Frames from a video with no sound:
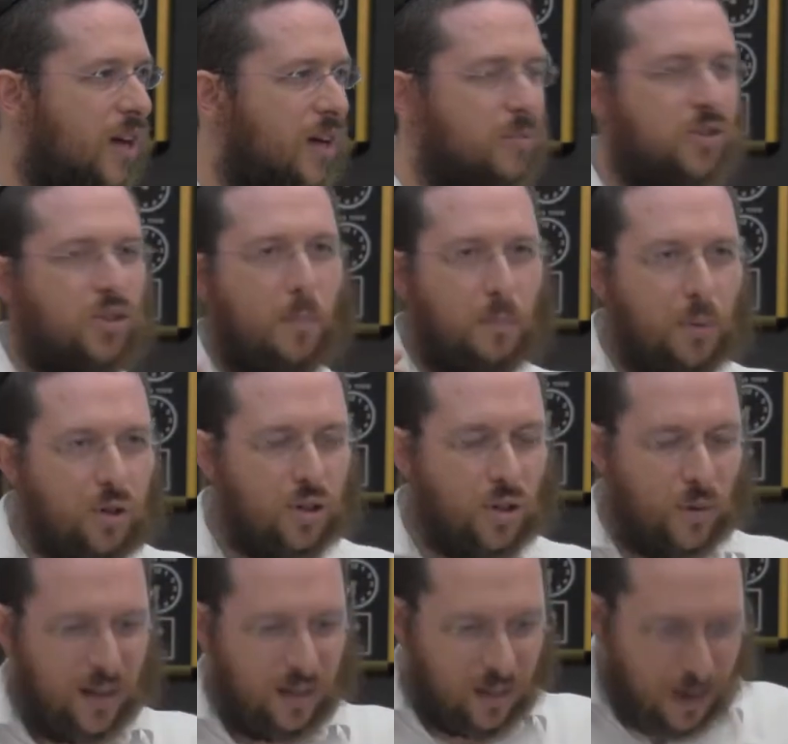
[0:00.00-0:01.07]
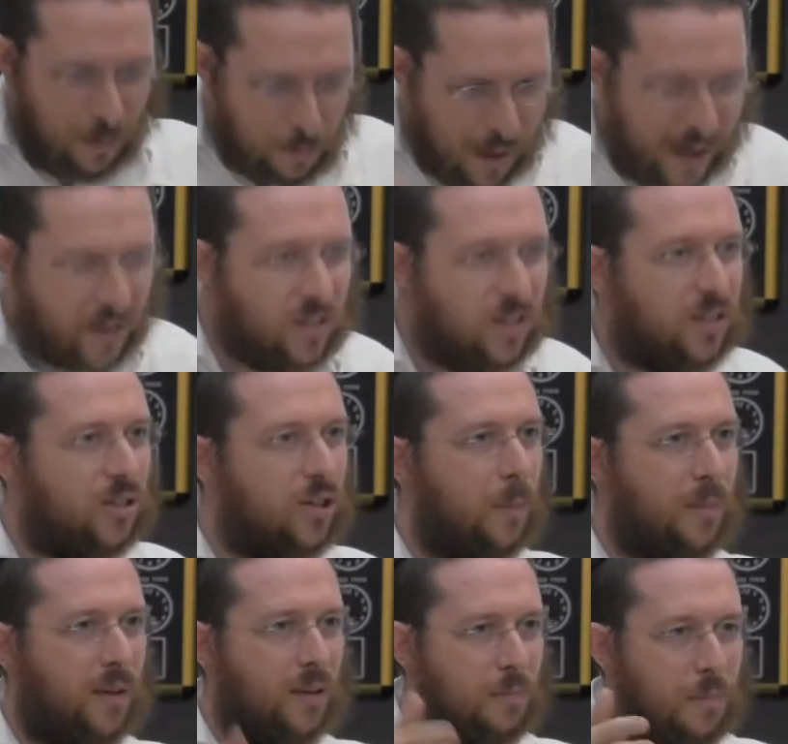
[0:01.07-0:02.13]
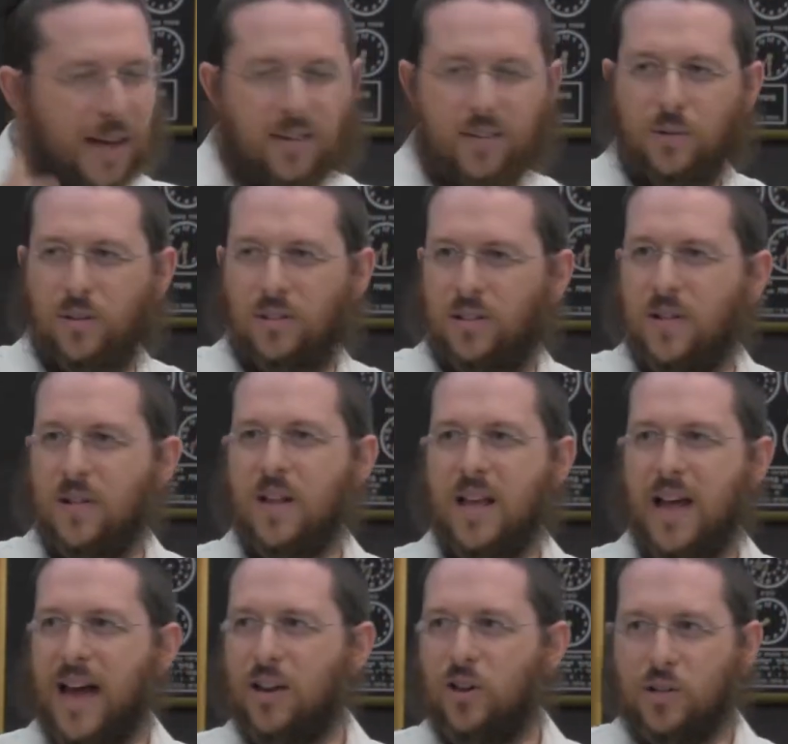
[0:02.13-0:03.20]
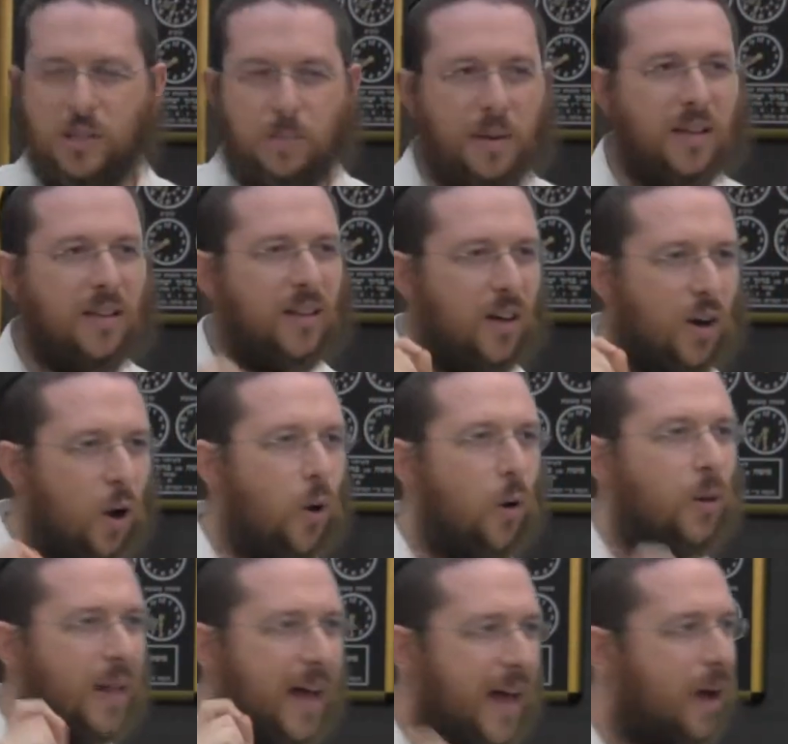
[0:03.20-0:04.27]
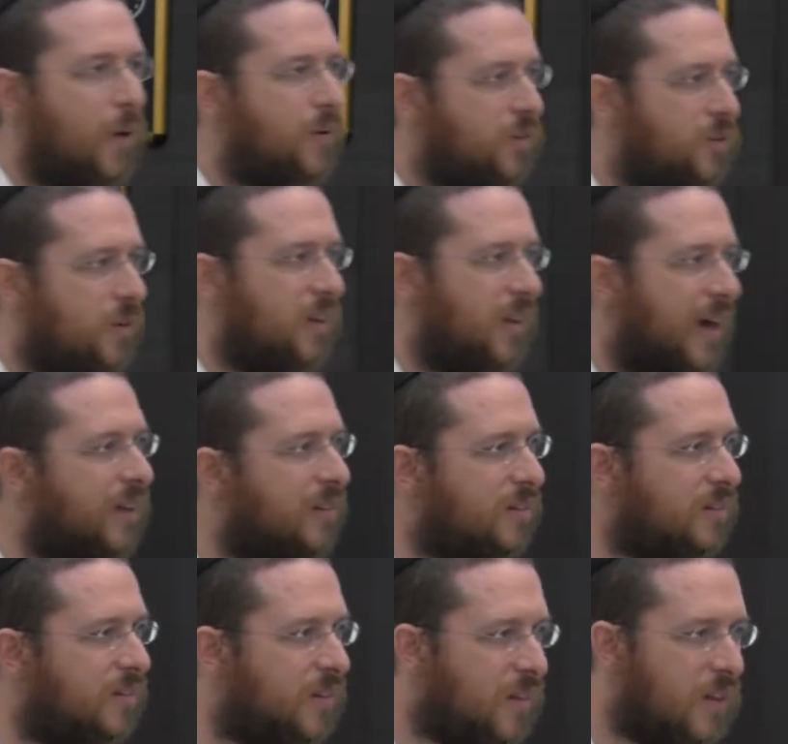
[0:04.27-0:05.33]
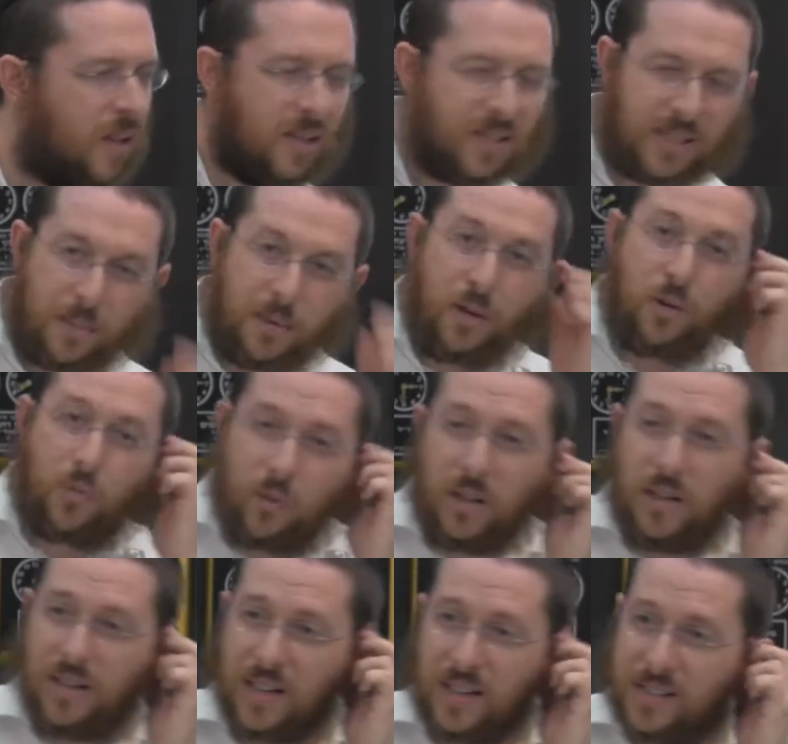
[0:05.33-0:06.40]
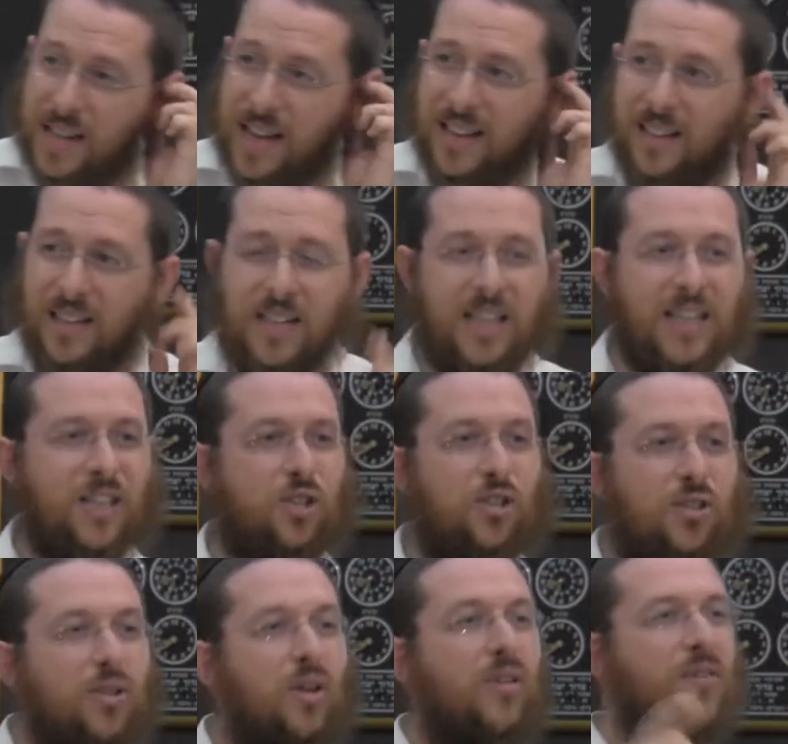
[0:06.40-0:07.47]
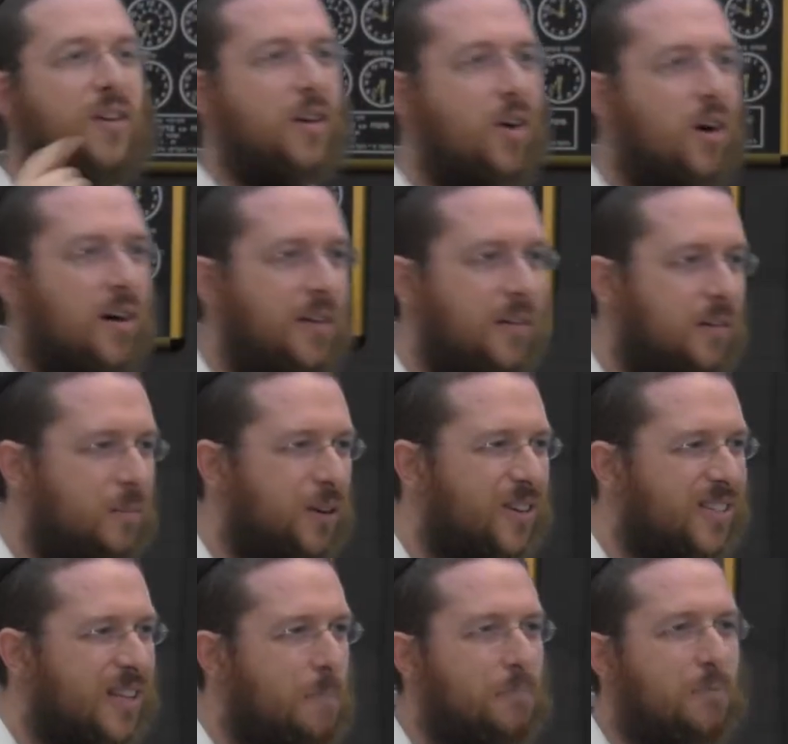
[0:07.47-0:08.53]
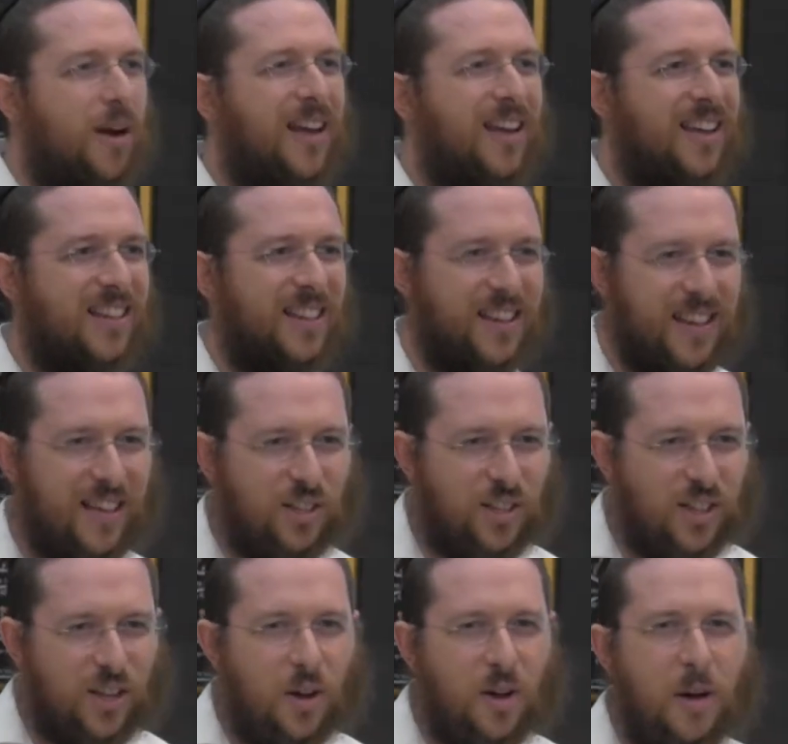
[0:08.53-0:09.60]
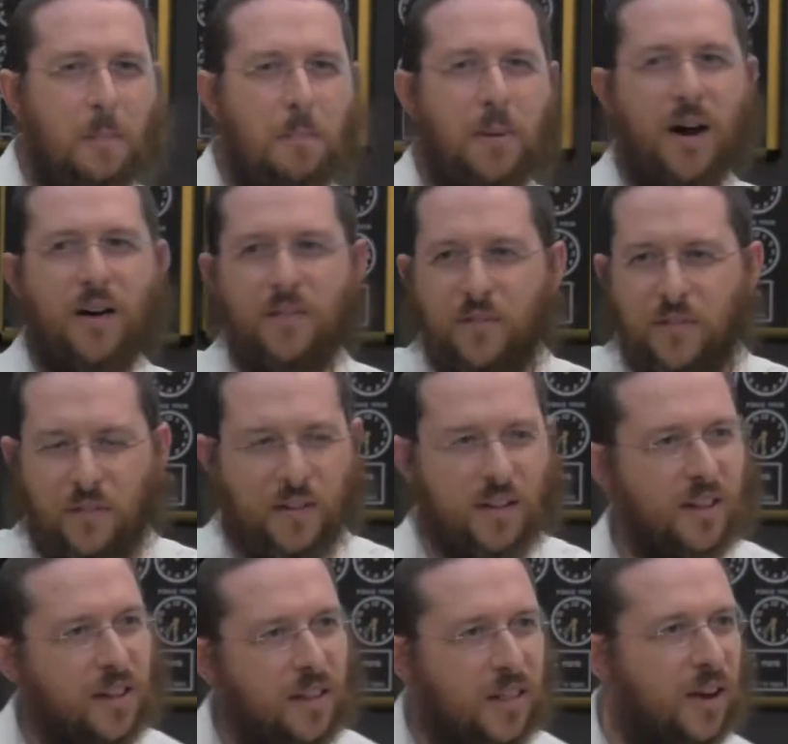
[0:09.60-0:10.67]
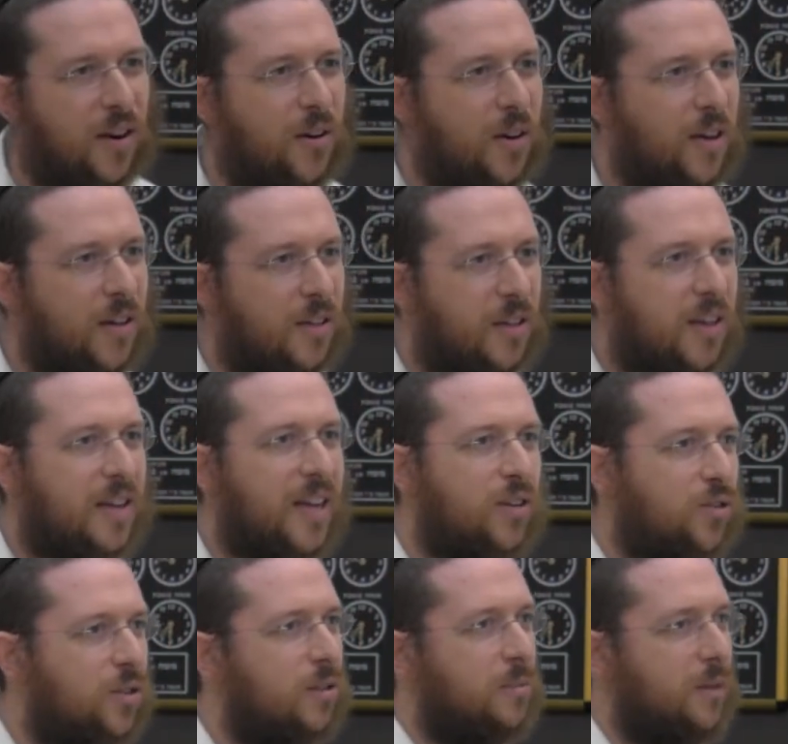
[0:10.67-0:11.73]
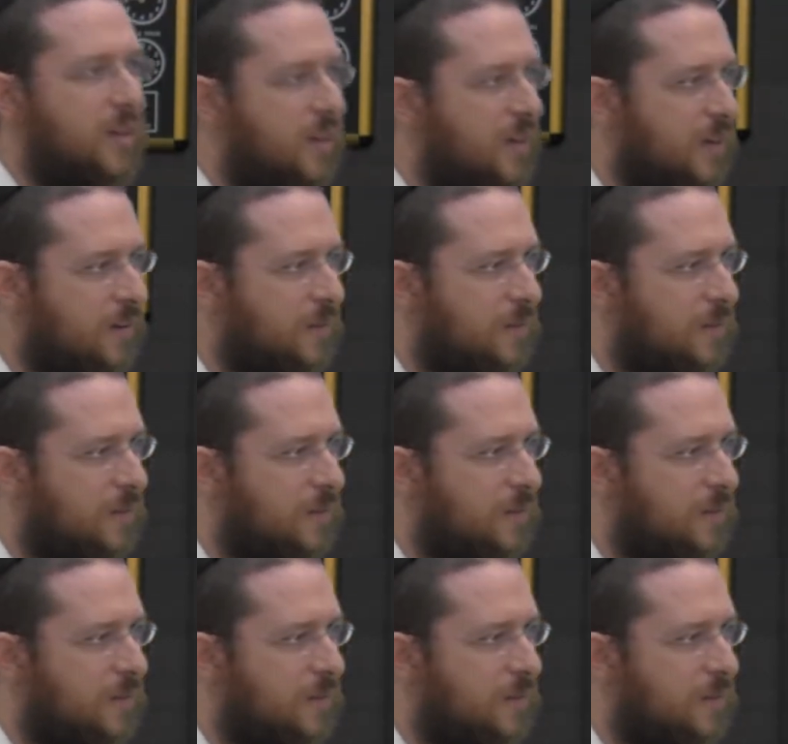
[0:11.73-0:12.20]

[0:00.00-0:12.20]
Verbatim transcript: comes, you push it away and come back to the topic and back to it. And you spend a whole hour doing that. Somebody who really does that is serving God because they're breaking their nature, they're going above their, their natural ability.